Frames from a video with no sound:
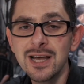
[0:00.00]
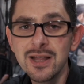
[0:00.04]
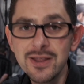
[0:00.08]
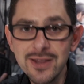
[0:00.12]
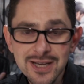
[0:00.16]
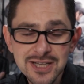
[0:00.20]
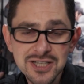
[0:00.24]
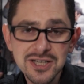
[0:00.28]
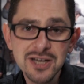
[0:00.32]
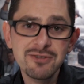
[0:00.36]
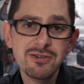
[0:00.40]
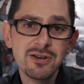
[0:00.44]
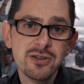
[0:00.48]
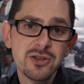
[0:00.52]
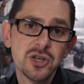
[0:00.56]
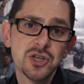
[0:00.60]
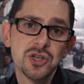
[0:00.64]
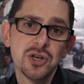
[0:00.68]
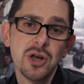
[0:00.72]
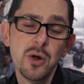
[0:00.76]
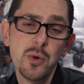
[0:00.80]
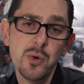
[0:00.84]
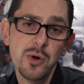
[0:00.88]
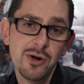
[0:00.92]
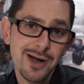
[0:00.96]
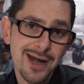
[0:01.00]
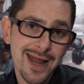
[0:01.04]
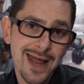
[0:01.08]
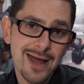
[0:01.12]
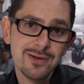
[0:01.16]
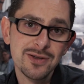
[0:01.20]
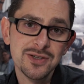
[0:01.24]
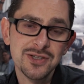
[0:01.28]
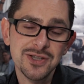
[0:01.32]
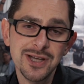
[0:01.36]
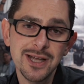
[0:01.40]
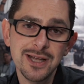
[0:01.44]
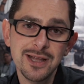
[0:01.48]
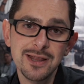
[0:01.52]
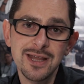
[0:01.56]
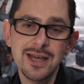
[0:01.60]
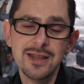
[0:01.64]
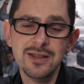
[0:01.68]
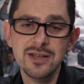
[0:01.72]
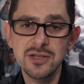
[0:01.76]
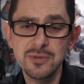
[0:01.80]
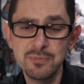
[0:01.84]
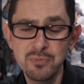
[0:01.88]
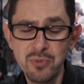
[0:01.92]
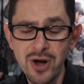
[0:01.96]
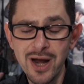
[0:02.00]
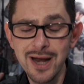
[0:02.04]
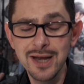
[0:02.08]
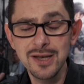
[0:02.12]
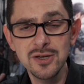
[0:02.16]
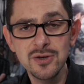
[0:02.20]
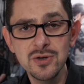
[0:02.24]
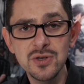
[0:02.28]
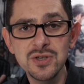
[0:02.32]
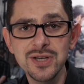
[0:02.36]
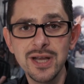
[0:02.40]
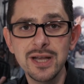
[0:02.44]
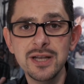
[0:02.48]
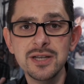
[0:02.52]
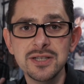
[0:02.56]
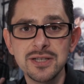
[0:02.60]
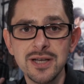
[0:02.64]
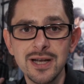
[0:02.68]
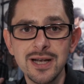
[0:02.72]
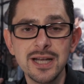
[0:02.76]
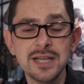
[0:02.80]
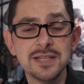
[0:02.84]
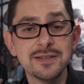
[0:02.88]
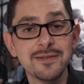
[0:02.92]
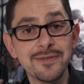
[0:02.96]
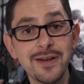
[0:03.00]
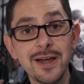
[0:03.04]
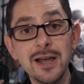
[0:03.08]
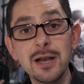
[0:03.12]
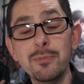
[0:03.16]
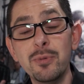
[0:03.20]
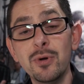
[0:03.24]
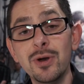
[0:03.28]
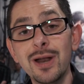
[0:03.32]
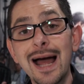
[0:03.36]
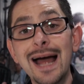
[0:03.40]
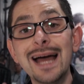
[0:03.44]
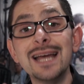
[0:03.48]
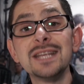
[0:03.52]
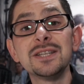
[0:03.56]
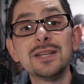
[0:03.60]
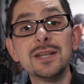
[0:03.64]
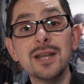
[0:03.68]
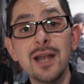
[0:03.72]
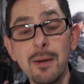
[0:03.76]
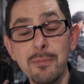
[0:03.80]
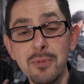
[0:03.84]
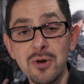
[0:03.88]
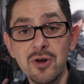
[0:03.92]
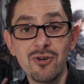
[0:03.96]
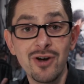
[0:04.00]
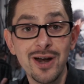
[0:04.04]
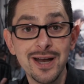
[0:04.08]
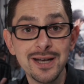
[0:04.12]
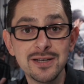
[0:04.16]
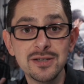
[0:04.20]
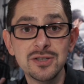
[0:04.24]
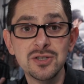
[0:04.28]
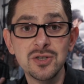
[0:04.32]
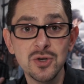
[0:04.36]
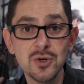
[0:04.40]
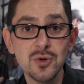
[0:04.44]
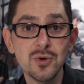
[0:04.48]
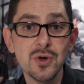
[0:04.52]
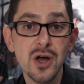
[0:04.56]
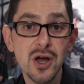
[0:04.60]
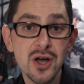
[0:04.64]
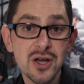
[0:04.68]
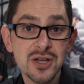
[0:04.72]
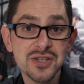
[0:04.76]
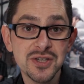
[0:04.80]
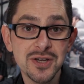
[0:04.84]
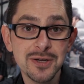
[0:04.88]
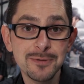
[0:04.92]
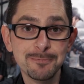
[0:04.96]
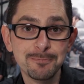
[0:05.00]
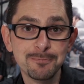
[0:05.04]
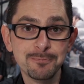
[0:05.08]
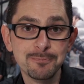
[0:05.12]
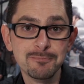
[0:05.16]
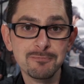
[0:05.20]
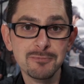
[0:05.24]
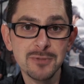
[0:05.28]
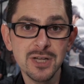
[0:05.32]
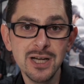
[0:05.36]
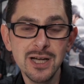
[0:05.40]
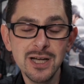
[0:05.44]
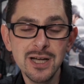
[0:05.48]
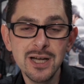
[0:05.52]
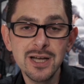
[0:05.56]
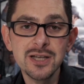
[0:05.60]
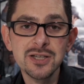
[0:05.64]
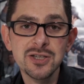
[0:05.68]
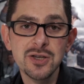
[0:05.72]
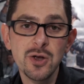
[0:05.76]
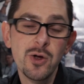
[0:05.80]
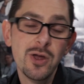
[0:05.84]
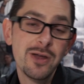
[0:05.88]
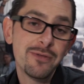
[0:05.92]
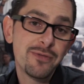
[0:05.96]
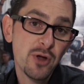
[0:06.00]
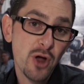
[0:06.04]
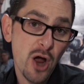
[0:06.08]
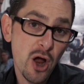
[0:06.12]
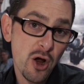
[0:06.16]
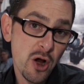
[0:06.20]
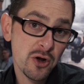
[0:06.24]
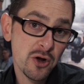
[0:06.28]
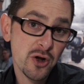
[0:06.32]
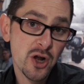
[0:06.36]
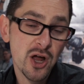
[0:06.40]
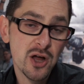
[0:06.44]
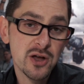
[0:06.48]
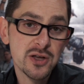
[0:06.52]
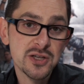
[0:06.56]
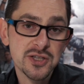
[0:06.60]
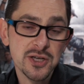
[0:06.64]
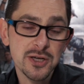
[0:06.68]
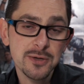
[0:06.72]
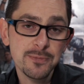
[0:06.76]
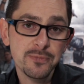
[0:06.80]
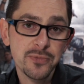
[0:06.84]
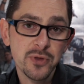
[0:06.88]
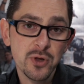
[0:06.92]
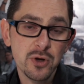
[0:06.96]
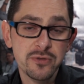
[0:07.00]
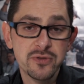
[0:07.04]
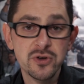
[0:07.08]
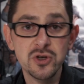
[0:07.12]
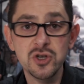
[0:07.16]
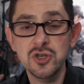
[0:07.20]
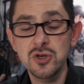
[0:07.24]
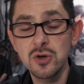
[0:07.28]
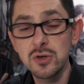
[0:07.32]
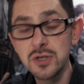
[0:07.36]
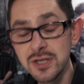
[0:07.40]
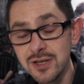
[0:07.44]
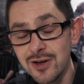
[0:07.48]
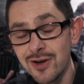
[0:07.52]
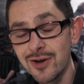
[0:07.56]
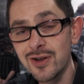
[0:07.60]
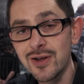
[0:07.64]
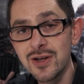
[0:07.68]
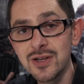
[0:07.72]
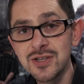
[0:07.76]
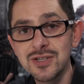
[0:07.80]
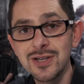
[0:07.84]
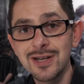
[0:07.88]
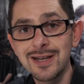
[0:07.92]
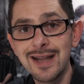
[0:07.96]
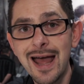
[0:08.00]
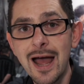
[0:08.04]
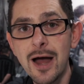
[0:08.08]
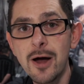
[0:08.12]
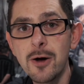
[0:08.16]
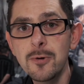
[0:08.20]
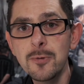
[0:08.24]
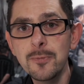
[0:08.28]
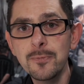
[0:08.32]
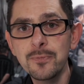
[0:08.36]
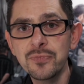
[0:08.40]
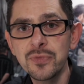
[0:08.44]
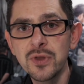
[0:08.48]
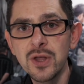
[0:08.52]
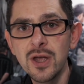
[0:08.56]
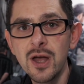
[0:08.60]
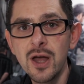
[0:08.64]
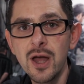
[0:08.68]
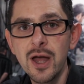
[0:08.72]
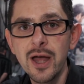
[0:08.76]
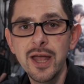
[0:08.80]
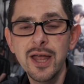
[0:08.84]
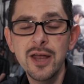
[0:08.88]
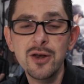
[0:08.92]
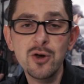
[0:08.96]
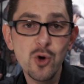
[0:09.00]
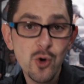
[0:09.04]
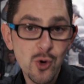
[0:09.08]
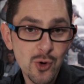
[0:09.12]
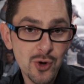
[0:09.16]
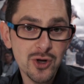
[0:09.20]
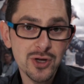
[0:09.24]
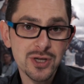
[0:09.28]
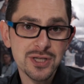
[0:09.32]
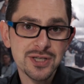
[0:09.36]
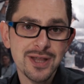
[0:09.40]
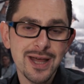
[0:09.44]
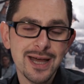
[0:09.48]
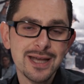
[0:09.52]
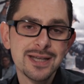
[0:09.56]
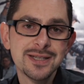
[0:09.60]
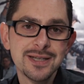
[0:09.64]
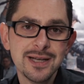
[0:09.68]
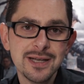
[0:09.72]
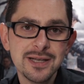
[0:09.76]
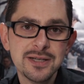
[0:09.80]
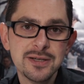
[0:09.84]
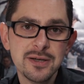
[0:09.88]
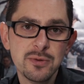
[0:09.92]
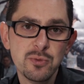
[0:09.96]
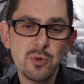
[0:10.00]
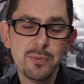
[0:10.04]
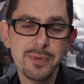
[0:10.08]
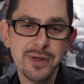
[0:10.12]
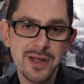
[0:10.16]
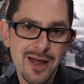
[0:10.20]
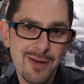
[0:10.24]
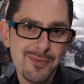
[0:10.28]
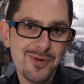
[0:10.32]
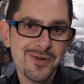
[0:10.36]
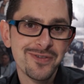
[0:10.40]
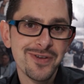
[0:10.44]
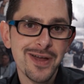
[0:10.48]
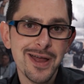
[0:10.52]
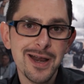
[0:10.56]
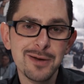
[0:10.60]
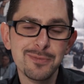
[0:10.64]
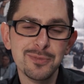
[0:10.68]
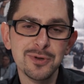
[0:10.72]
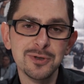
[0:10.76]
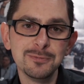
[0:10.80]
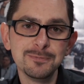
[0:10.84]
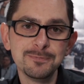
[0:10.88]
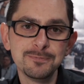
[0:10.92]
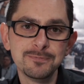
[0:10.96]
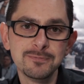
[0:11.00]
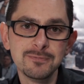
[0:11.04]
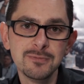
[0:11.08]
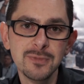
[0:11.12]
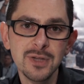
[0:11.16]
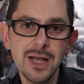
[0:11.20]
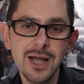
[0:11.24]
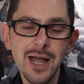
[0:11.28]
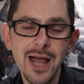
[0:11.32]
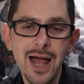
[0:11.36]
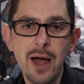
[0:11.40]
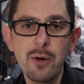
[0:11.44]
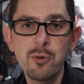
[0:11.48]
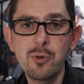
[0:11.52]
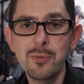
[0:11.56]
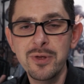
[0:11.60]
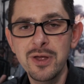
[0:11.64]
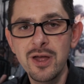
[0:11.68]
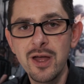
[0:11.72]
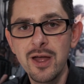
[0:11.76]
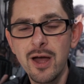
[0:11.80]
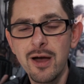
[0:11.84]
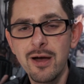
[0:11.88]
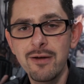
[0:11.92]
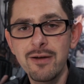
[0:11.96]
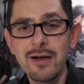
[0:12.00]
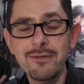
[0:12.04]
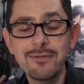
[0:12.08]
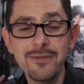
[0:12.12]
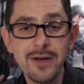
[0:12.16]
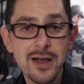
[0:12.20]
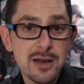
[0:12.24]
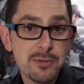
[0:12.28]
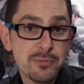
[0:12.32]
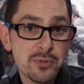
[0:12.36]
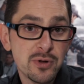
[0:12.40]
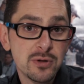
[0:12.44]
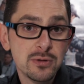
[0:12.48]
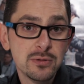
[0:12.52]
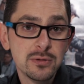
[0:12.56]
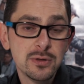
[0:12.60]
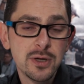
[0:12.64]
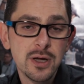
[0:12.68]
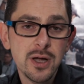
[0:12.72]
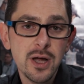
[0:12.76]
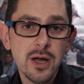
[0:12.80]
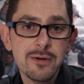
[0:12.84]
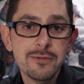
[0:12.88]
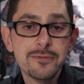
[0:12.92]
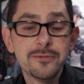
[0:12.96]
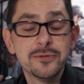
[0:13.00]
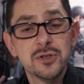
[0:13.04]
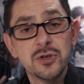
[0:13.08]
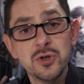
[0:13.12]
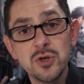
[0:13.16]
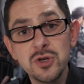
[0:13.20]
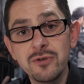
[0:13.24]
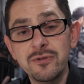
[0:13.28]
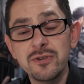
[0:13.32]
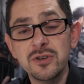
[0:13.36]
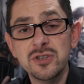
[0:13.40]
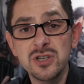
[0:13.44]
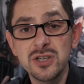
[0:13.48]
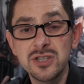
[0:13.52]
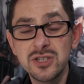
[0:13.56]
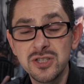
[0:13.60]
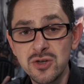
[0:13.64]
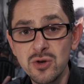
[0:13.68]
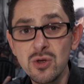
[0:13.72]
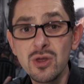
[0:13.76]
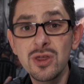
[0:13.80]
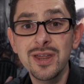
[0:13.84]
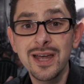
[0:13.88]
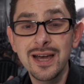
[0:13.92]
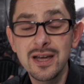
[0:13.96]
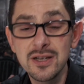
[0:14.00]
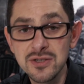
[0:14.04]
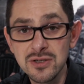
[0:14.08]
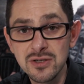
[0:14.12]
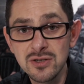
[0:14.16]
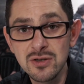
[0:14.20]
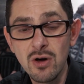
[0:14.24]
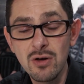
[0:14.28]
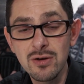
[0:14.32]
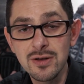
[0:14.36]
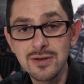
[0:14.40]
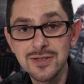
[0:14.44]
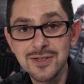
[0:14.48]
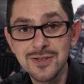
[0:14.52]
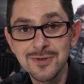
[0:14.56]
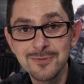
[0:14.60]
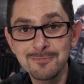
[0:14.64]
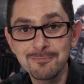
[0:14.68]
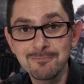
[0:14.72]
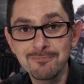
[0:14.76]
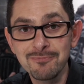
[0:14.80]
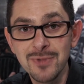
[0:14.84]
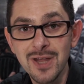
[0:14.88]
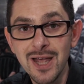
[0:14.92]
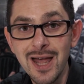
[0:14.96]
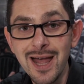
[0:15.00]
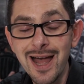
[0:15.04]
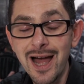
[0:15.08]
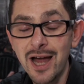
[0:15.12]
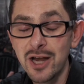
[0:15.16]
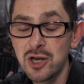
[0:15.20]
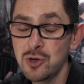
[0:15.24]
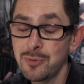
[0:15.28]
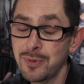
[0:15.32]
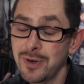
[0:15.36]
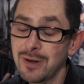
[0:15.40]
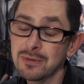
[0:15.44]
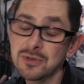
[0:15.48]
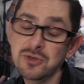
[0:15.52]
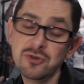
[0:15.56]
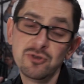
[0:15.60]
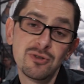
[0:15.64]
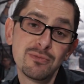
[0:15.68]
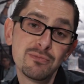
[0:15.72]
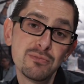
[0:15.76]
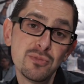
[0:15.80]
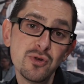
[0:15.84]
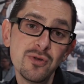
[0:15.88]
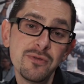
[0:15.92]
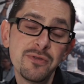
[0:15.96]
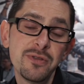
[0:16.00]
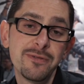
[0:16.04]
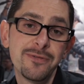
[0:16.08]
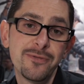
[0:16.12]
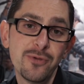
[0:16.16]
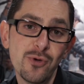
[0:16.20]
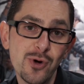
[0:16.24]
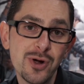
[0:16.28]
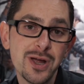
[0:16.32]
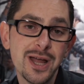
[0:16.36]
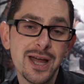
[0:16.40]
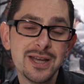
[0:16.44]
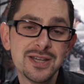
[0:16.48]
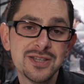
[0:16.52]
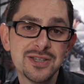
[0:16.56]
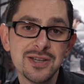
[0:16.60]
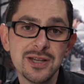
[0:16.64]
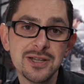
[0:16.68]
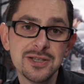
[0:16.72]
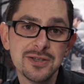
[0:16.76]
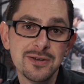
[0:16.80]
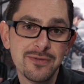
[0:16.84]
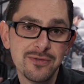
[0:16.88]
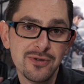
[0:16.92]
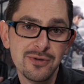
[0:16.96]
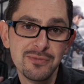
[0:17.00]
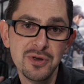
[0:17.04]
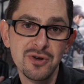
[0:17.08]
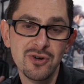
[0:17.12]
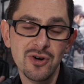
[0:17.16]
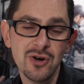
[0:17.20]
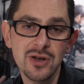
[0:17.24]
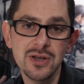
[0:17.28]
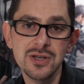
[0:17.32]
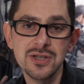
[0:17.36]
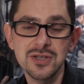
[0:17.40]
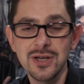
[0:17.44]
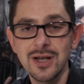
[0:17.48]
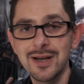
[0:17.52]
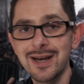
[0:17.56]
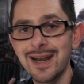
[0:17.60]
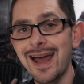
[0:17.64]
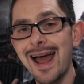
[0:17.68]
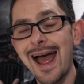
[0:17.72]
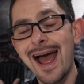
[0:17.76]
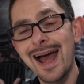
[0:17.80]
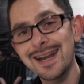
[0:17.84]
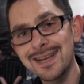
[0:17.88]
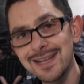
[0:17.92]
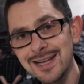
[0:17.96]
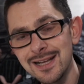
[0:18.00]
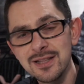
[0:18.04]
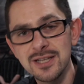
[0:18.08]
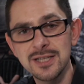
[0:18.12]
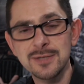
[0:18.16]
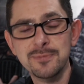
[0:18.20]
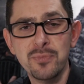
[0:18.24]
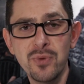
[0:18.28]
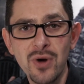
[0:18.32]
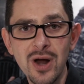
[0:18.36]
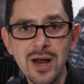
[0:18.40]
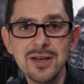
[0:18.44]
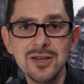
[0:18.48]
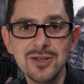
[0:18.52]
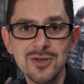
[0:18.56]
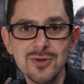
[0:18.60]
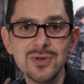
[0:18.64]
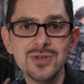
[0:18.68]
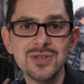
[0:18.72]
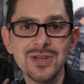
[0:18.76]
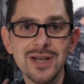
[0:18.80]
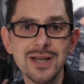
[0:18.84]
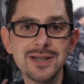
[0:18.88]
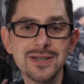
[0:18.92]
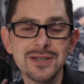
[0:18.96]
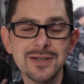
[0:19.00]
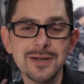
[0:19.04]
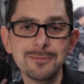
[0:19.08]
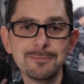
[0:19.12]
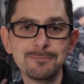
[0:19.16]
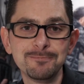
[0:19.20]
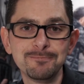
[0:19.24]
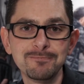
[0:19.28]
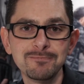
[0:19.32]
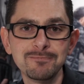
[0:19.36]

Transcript: This year at the show we're announcing that this brand new sensor is available as an upgrade to Ursa. So if you an Ursa, if you're shooting on Ursa now, in August that sensor will become available and will be available to you for just $2,000. And you'll be able to remove the 4K sensor from your Ursa and add in this brand new sensor.